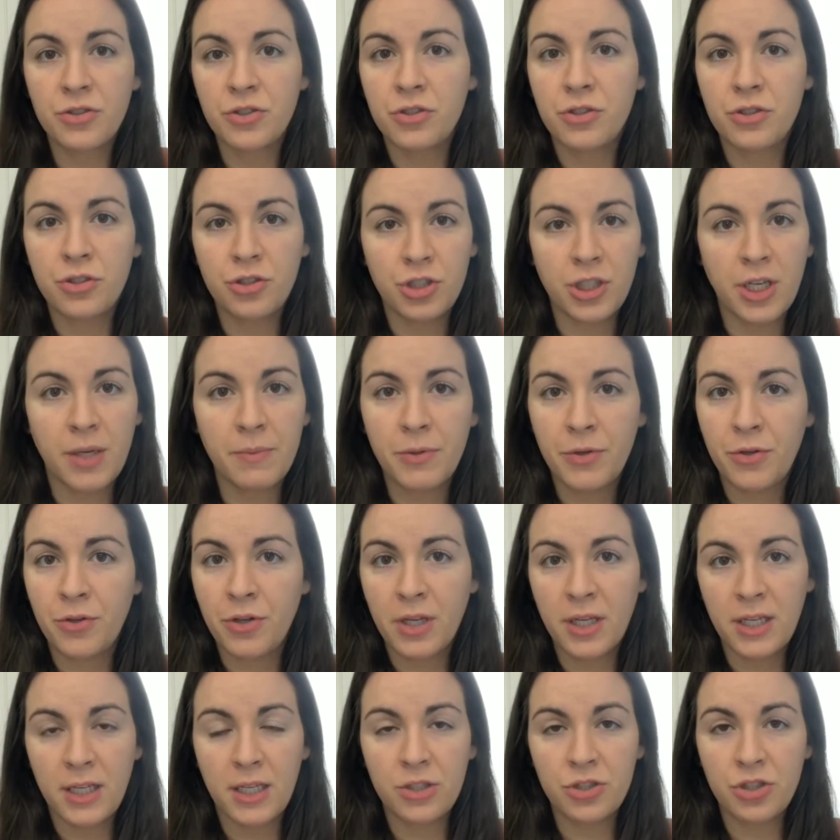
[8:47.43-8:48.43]
shampooed,
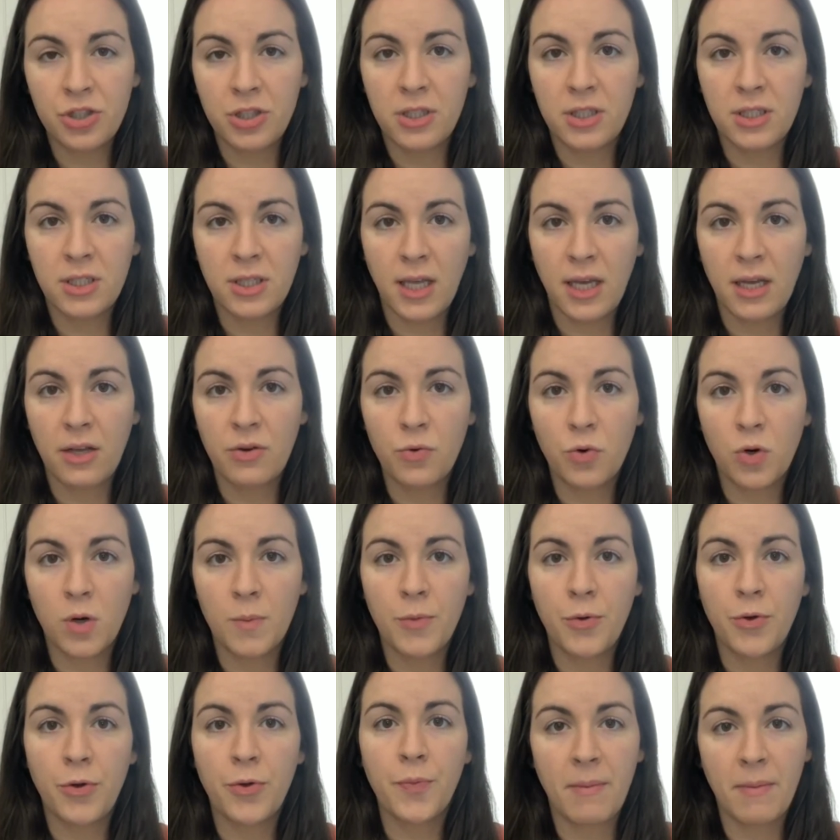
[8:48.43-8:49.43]
conditioned like
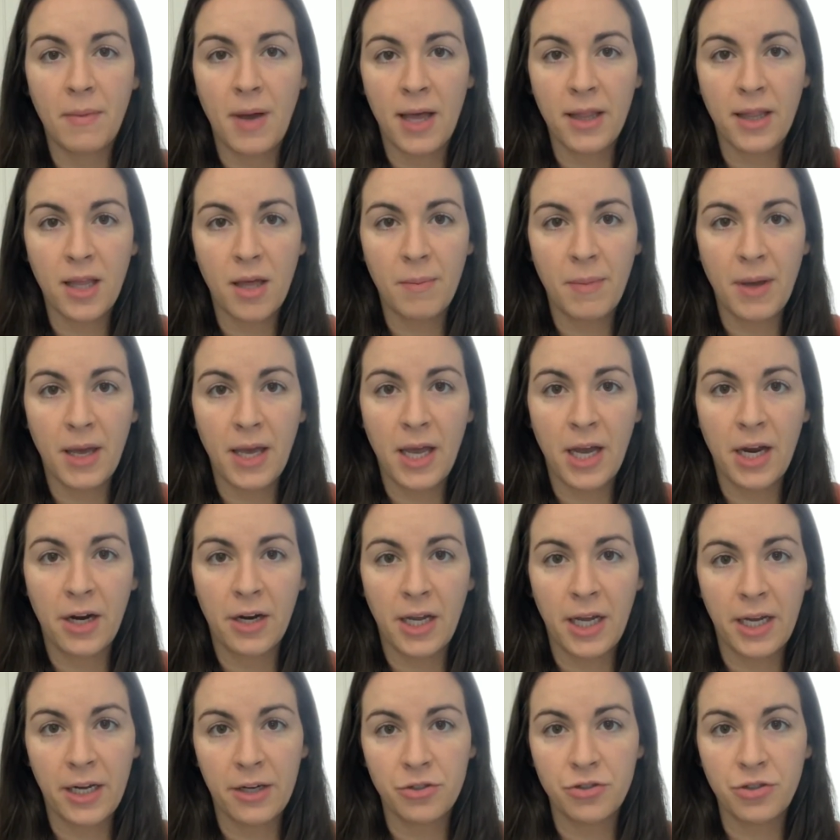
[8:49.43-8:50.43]
normal. I let my hair
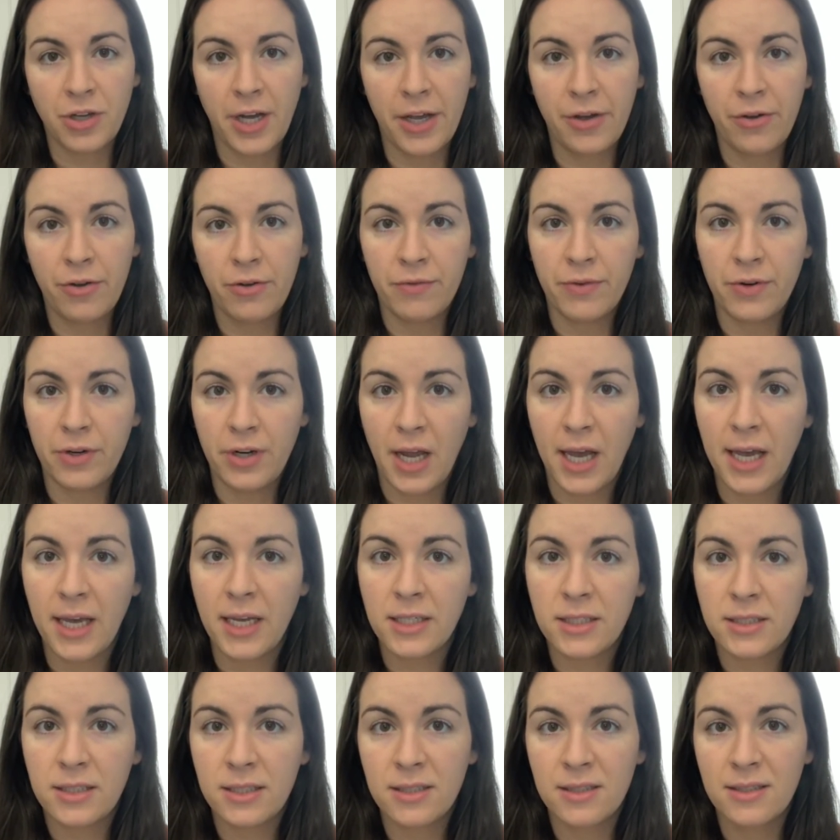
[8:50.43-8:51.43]
air dry
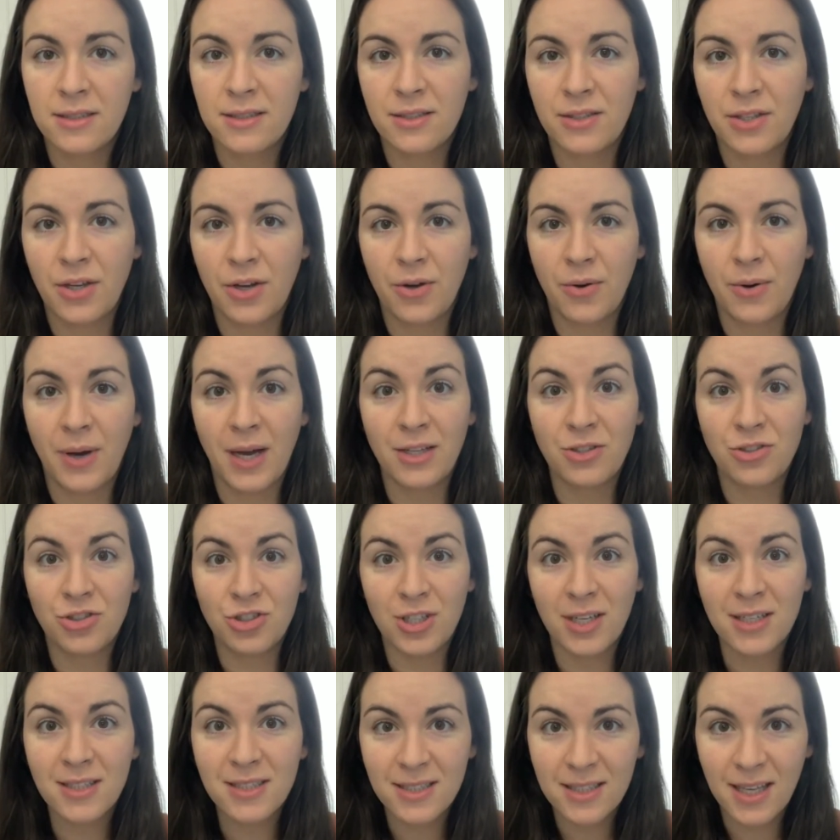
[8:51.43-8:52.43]
overnight. So I
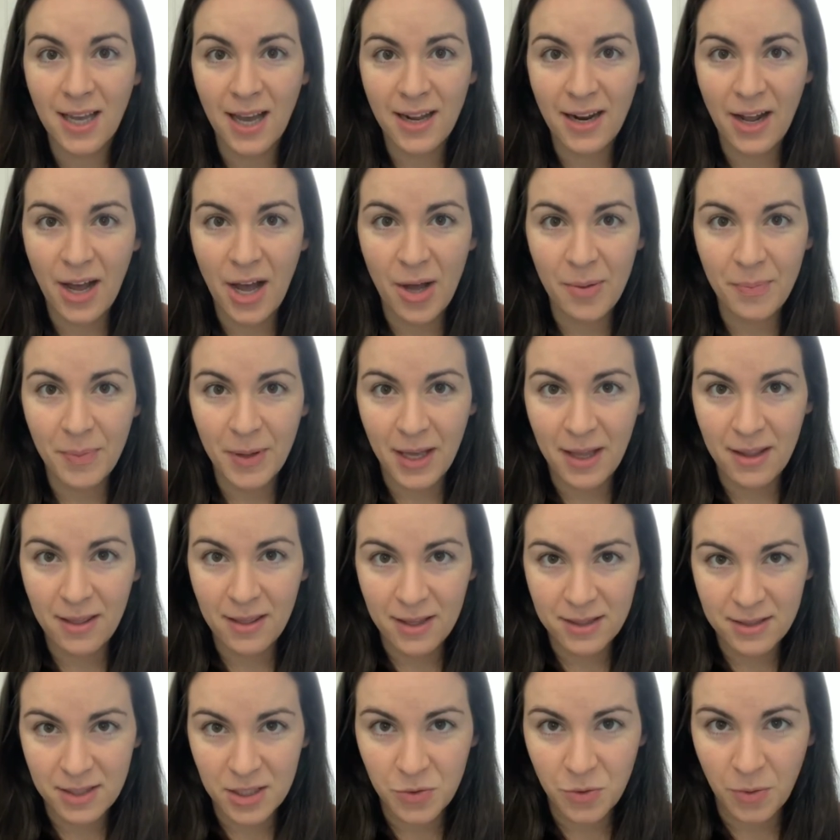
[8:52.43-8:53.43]
just got up and
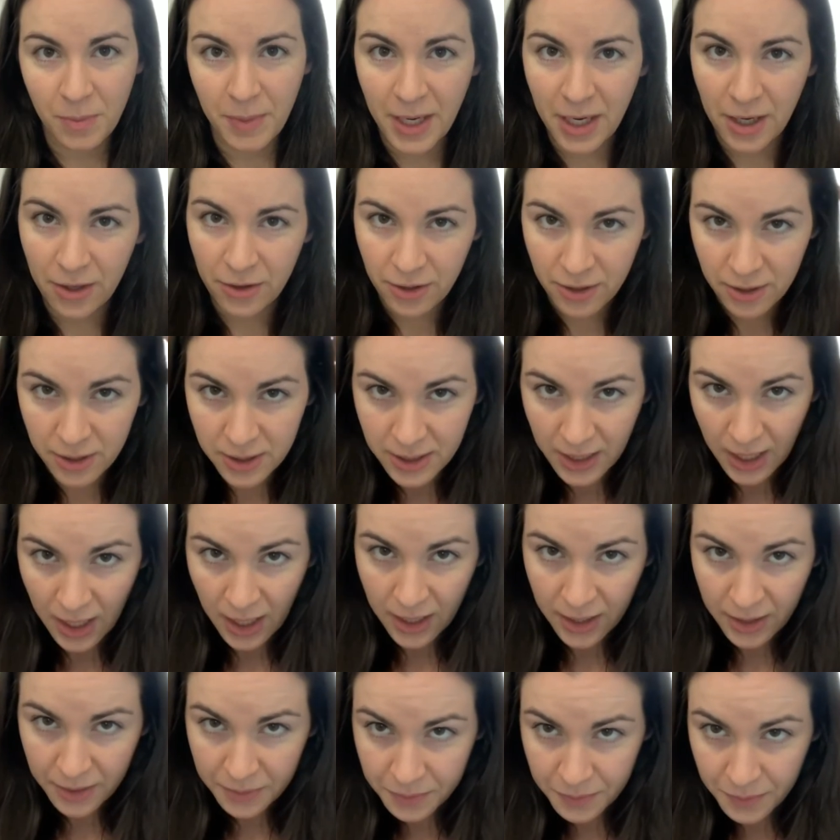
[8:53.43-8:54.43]
this is what my hair looks
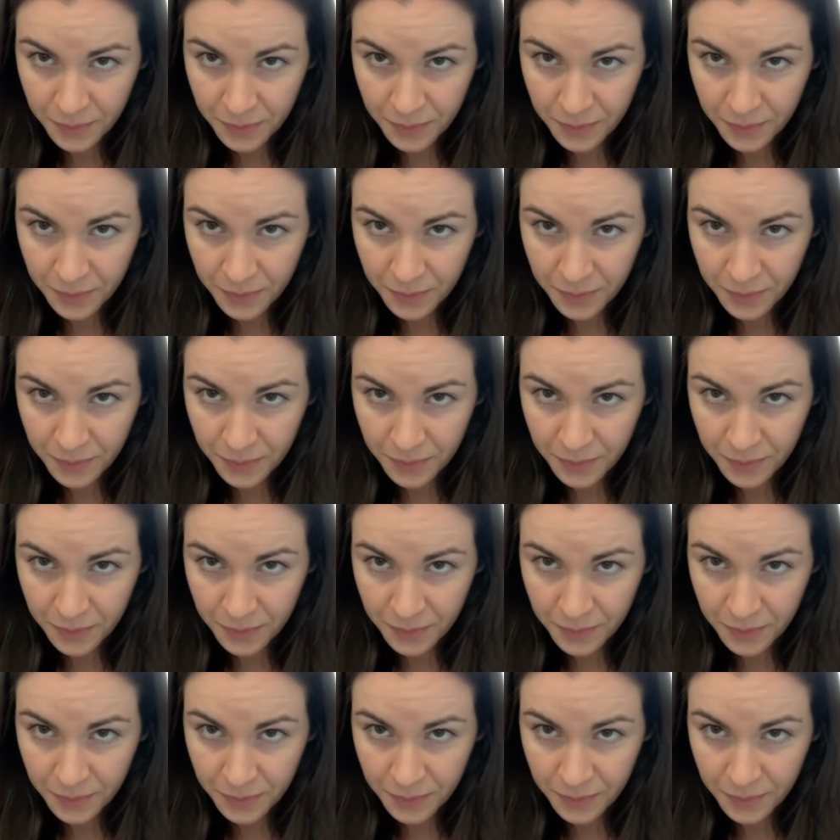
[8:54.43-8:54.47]
like.